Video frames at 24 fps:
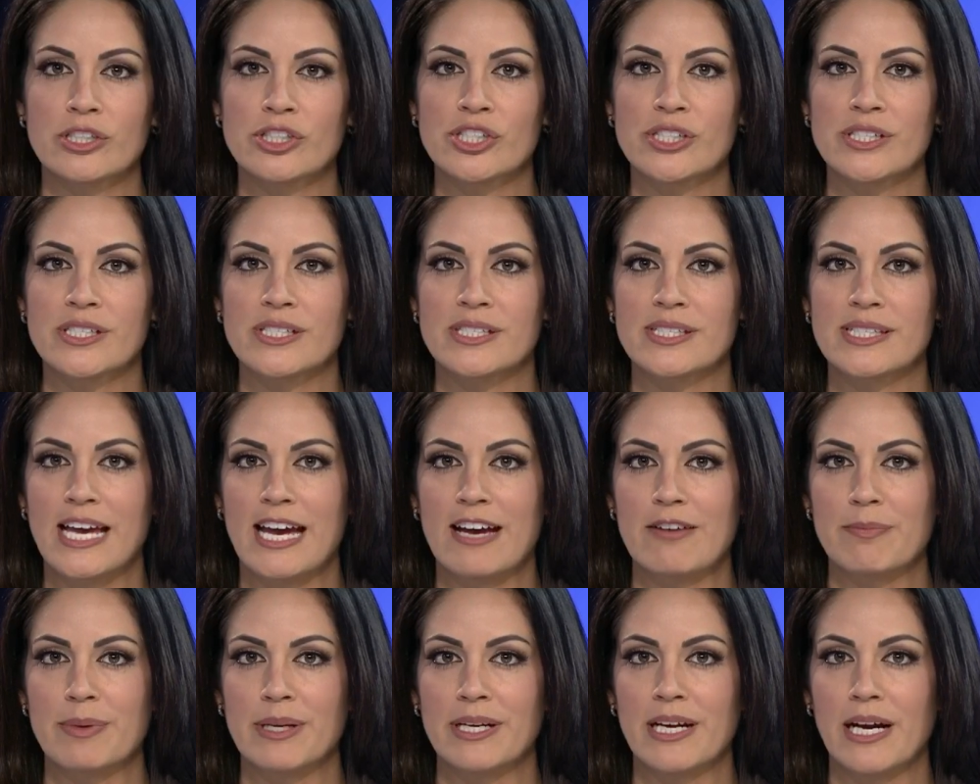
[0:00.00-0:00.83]
Charges
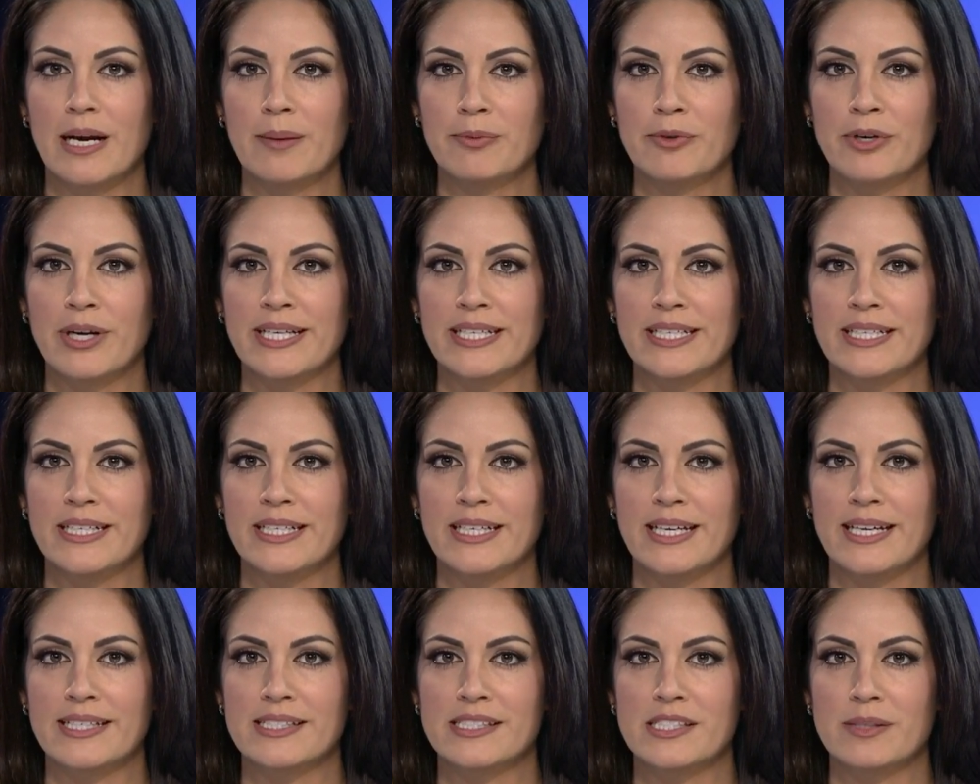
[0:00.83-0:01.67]
have been
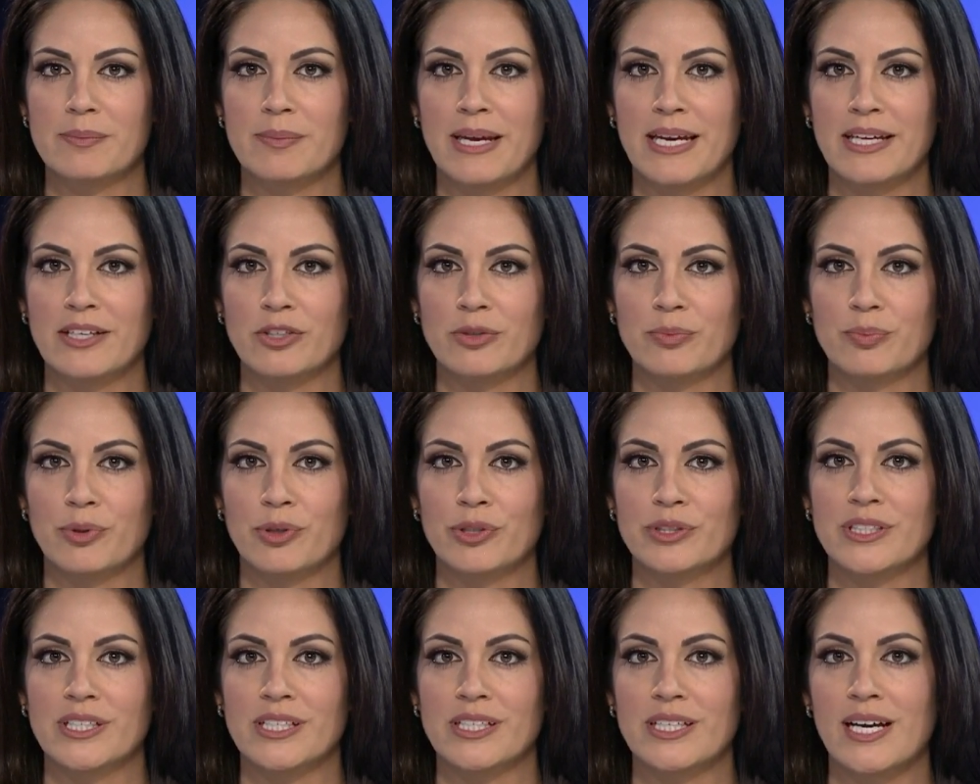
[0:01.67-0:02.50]
upgraded against the man who
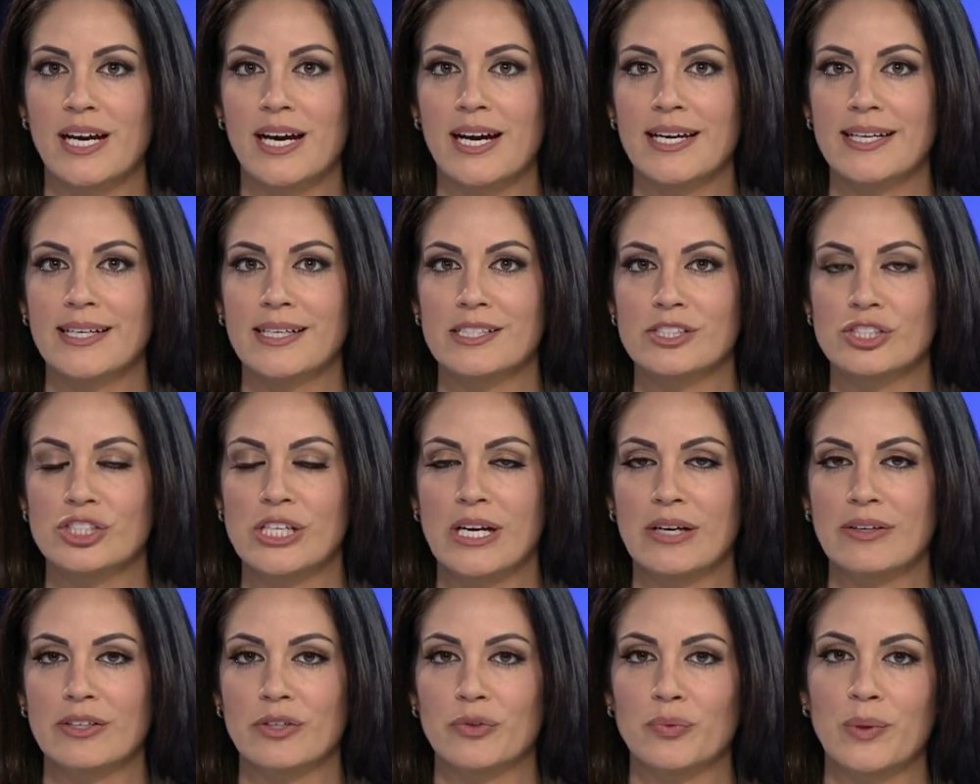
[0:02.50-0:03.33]
pulled a gun and
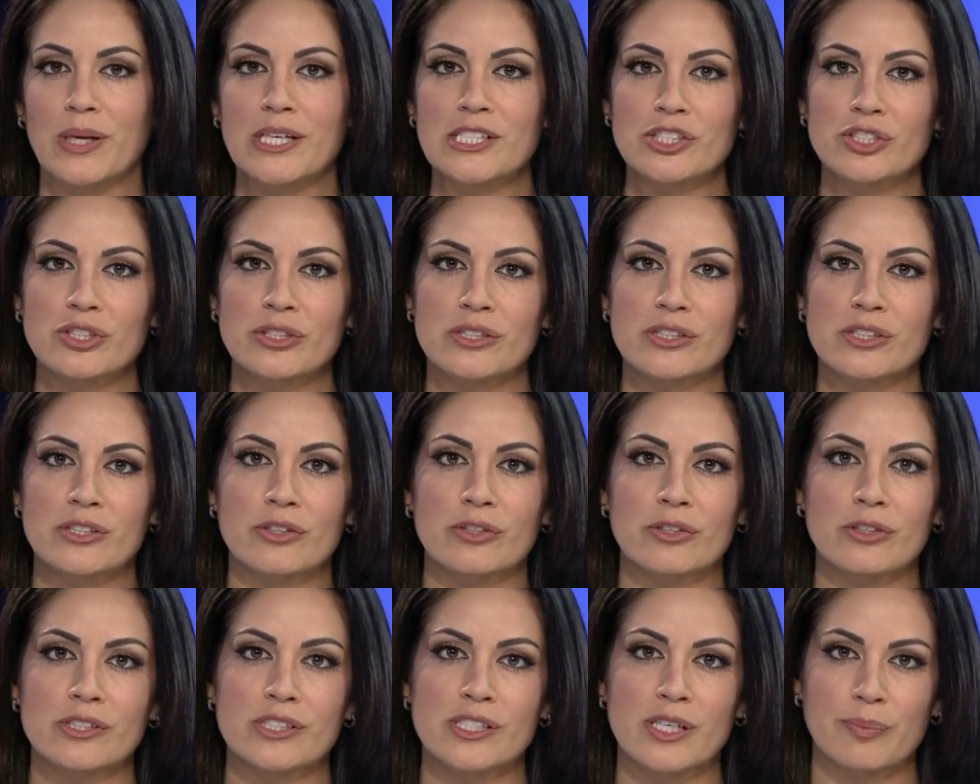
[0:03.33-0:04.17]
shouted racial
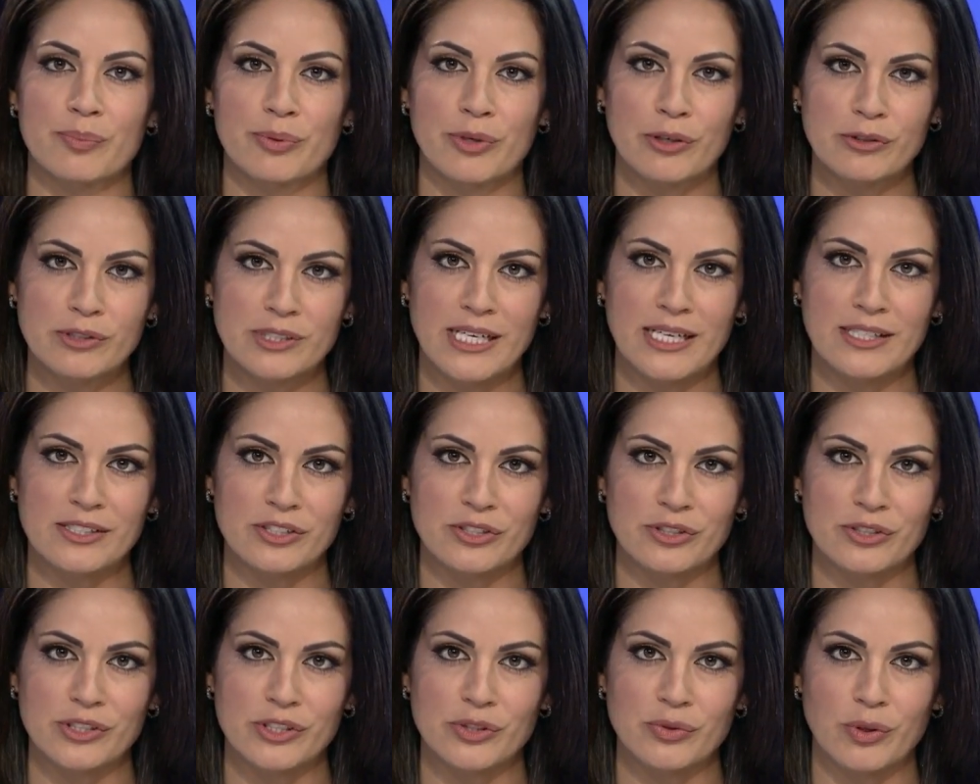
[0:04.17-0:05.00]
slurs at
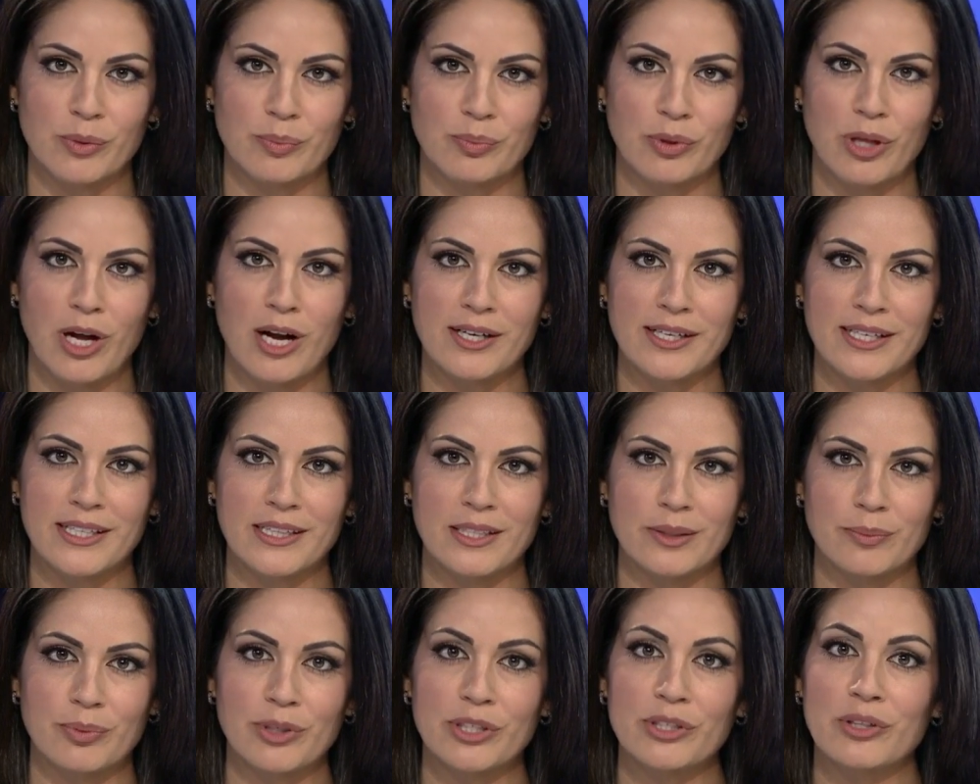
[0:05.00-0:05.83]
protesters who were
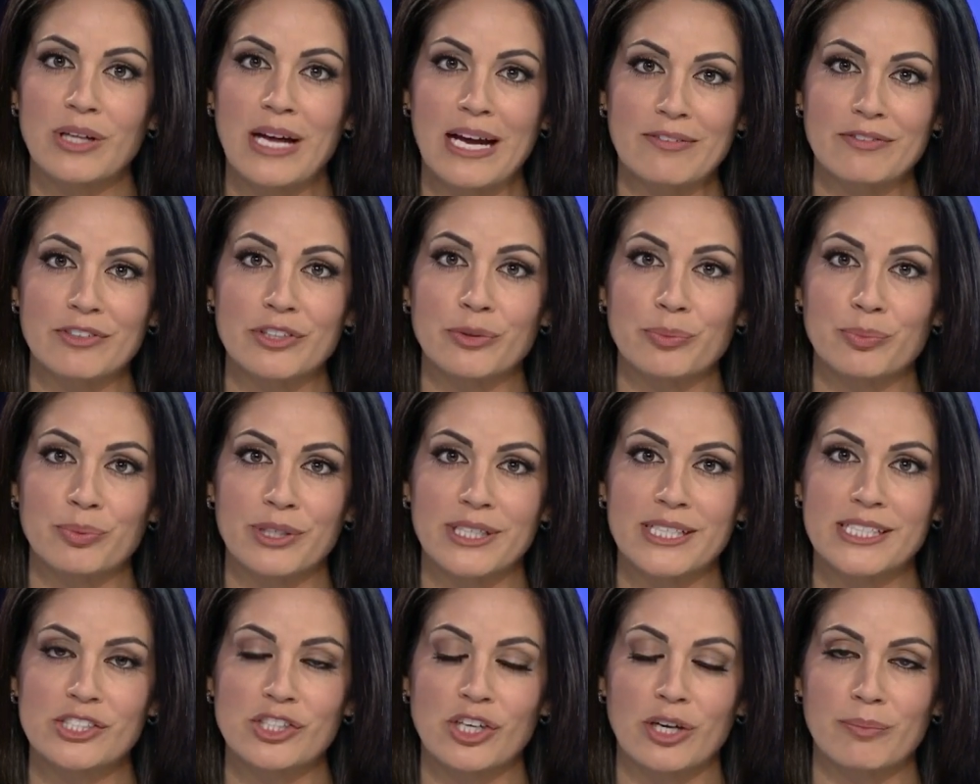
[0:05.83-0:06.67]
blocking the Brickell Avenue
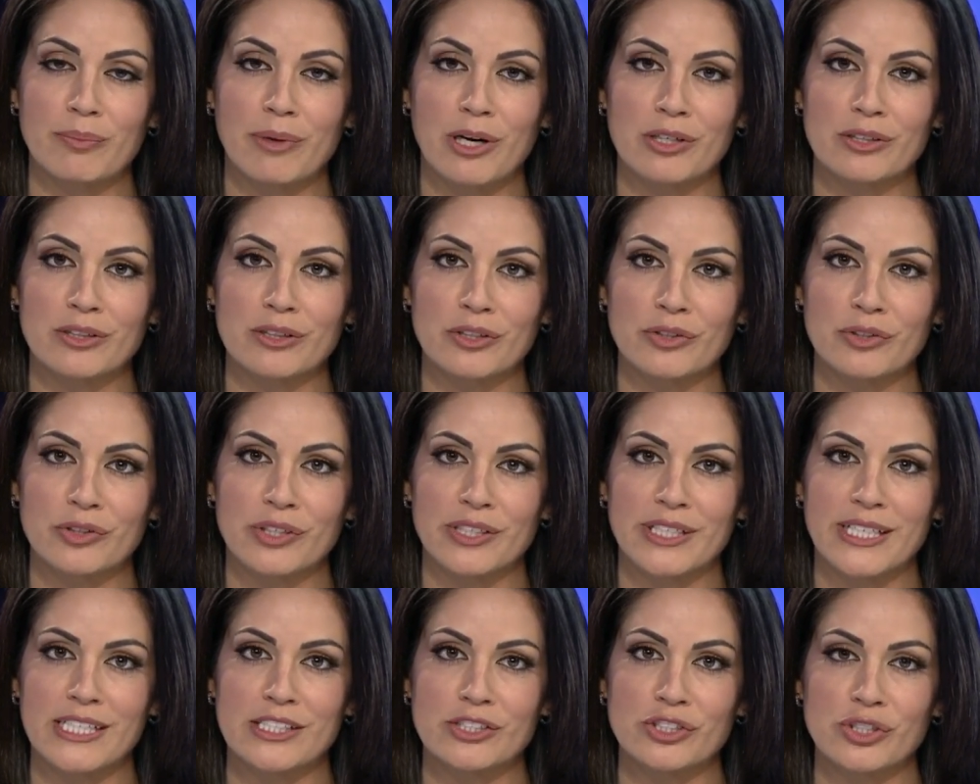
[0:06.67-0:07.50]
Bridge on Martin
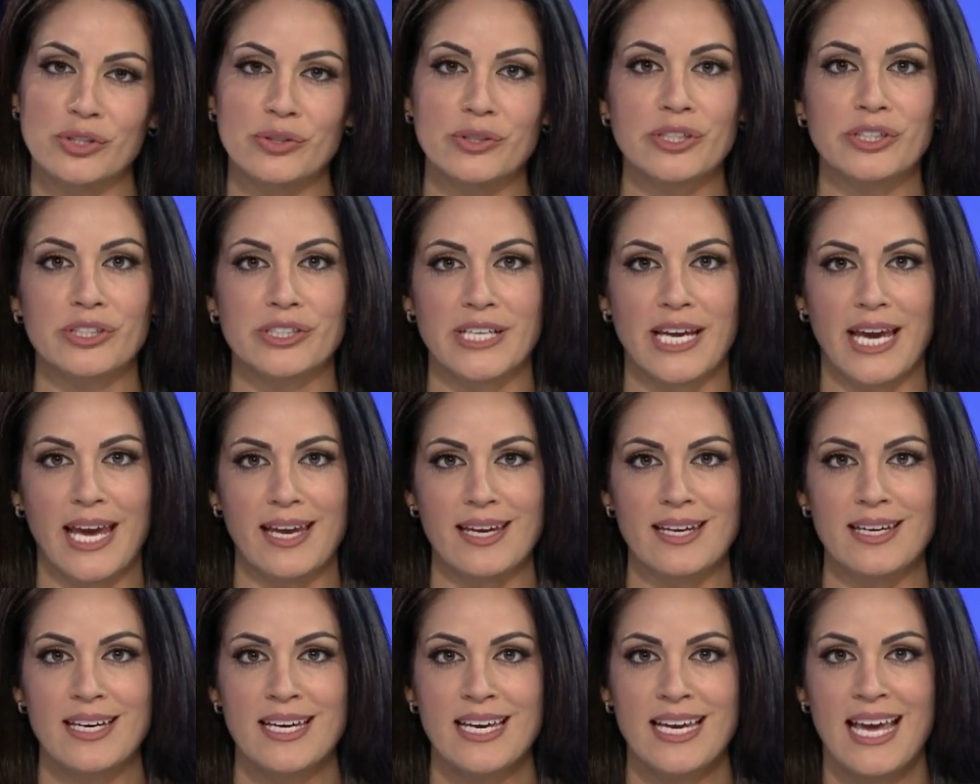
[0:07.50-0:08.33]
Luther King Jr.
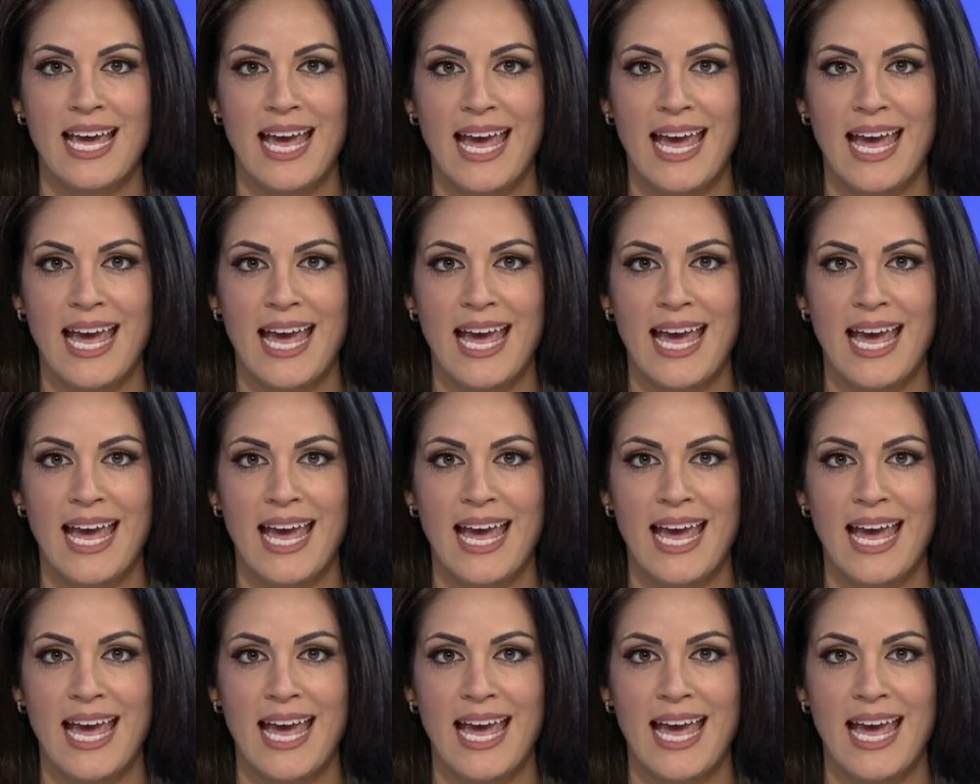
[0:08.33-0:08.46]
Day.